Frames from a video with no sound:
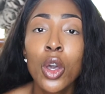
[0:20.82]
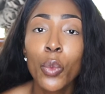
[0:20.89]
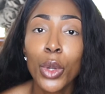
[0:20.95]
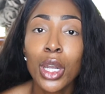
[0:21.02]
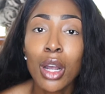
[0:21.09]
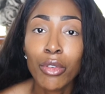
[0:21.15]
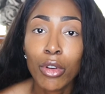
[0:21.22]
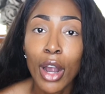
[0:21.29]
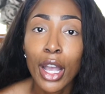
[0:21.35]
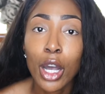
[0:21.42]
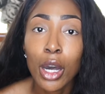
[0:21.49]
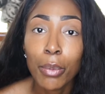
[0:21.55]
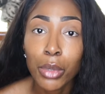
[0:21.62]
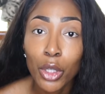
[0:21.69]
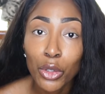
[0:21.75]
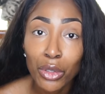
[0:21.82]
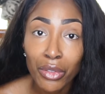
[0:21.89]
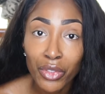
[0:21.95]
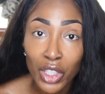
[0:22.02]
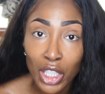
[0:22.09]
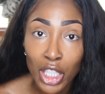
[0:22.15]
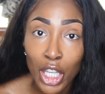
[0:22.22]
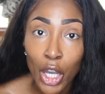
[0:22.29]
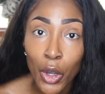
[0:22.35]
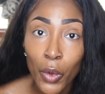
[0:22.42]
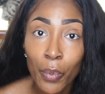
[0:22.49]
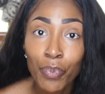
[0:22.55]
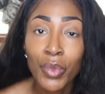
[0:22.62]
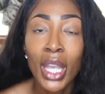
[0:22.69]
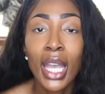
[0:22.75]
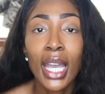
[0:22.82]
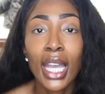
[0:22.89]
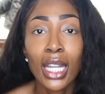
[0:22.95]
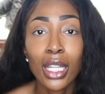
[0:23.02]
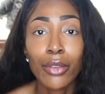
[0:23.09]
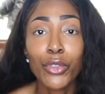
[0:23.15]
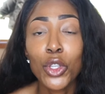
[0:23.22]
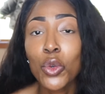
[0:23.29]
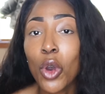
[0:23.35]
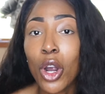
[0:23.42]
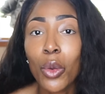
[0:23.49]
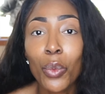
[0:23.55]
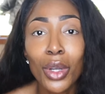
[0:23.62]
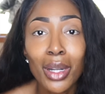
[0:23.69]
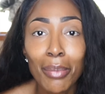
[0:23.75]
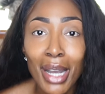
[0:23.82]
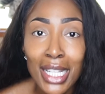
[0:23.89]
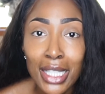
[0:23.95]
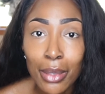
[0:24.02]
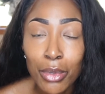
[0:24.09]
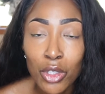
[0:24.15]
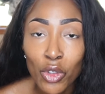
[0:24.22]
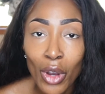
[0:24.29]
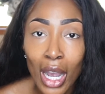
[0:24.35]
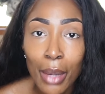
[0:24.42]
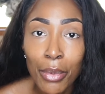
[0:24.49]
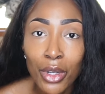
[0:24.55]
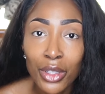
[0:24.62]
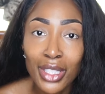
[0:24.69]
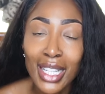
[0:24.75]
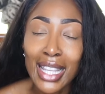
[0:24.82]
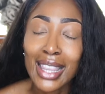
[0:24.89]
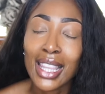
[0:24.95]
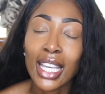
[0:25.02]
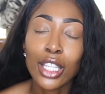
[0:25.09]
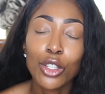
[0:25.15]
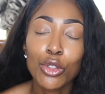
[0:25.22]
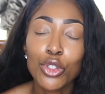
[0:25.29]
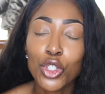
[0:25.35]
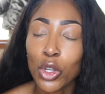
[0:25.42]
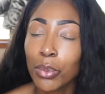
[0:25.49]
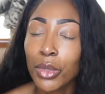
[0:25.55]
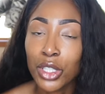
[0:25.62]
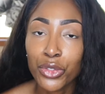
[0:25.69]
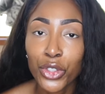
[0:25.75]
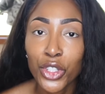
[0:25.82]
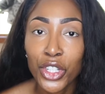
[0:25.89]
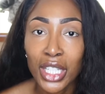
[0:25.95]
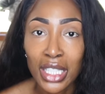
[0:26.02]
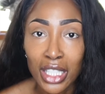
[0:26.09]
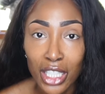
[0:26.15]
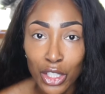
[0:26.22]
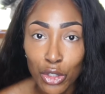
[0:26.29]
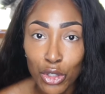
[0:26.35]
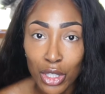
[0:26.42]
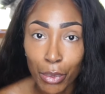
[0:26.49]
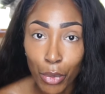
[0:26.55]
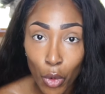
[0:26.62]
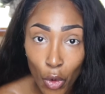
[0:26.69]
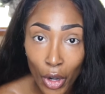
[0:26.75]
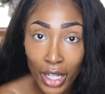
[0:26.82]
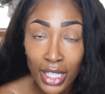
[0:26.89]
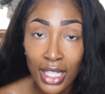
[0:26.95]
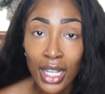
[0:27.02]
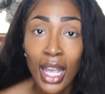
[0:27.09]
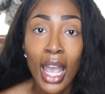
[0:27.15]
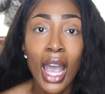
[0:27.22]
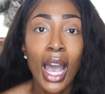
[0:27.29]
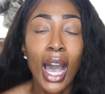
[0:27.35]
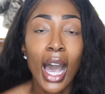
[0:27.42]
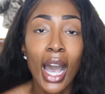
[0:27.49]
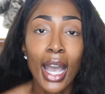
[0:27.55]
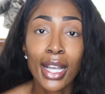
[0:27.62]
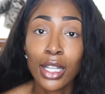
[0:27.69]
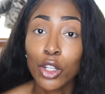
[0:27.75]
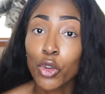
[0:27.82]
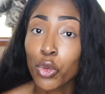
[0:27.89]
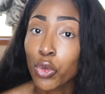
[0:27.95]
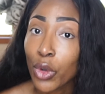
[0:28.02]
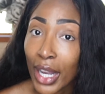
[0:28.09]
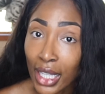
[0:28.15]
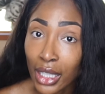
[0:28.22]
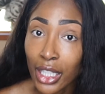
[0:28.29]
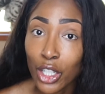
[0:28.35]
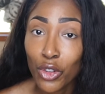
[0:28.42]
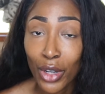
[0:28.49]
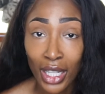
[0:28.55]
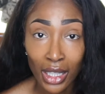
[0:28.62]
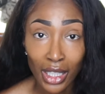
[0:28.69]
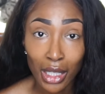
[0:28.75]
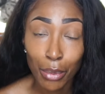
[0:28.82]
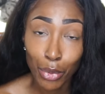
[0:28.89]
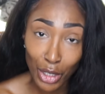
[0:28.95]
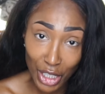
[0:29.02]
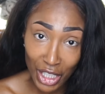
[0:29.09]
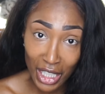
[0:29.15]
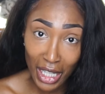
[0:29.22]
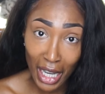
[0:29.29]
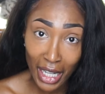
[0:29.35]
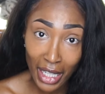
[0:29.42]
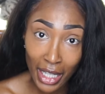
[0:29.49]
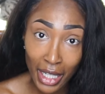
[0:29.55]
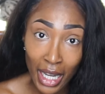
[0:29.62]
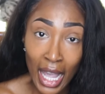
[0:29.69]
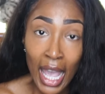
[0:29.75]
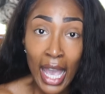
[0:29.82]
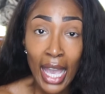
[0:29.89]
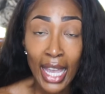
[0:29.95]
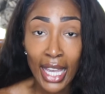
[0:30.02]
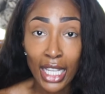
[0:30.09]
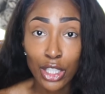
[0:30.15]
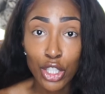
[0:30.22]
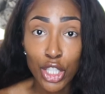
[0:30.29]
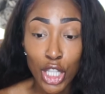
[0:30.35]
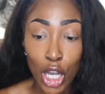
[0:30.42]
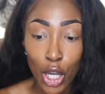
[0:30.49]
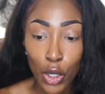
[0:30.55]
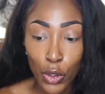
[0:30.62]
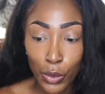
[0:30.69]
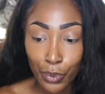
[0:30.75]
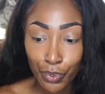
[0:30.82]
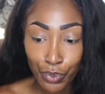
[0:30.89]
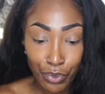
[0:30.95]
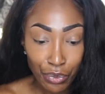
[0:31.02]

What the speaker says: whenever I upload a video. And if you are one of my subscribers, thank you so much for your continued support. I greatly appreciate it. And so